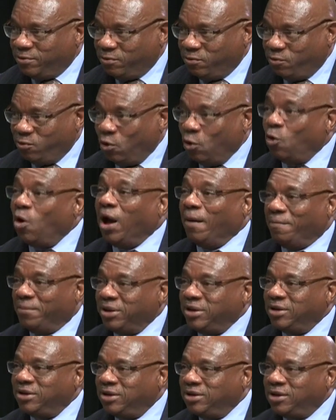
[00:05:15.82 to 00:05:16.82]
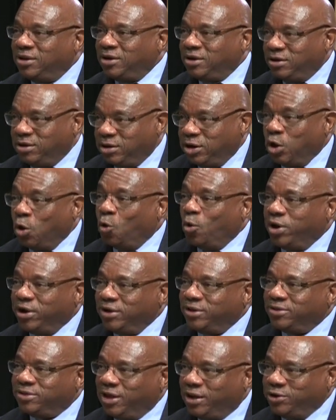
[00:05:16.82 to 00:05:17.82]
grow up
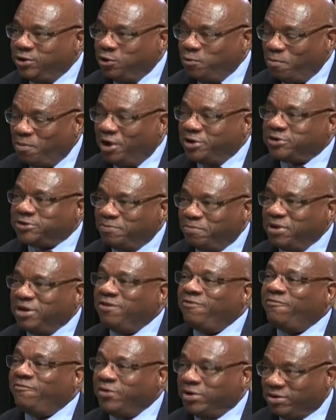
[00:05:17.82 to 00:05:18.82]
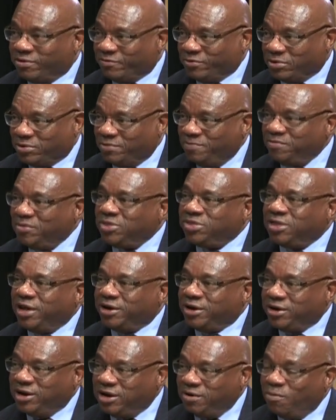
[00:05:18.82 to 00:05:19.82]
knowing that you must be fearful that
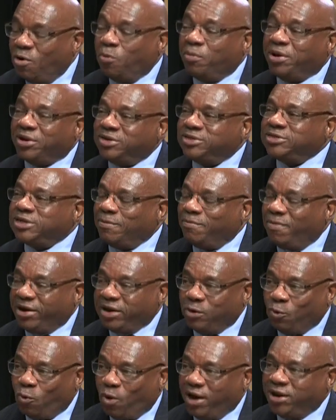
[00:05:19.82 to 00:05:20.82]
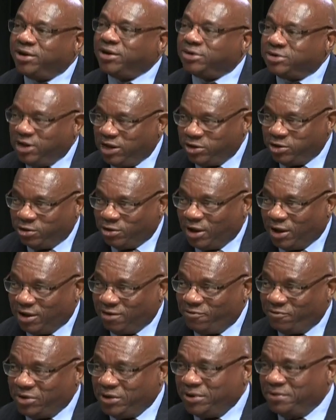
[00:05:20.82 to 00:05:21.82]
at any moment somebody white could take your life.